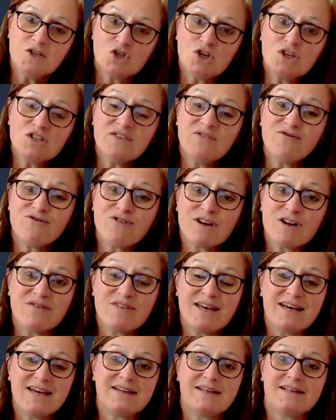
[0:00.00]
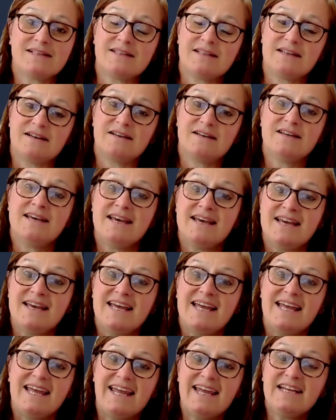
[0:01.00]
And just in front of that is the
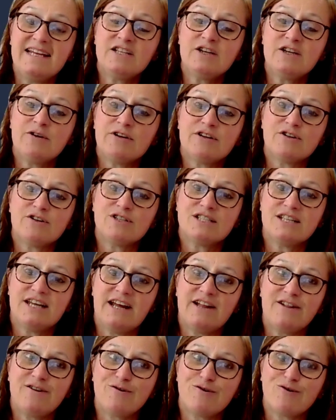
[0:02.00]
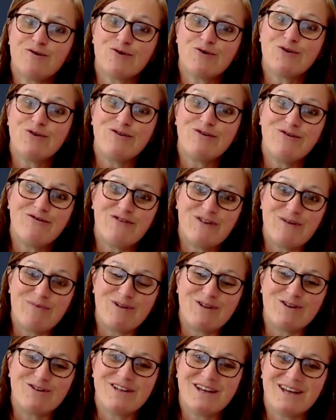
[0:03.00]
anterior talocrural
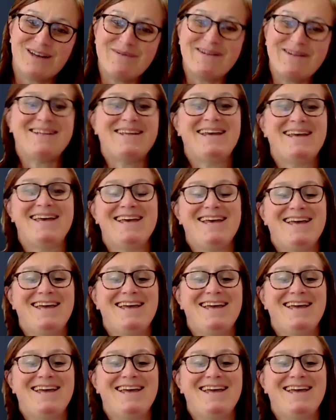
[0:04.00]
fibular ligament.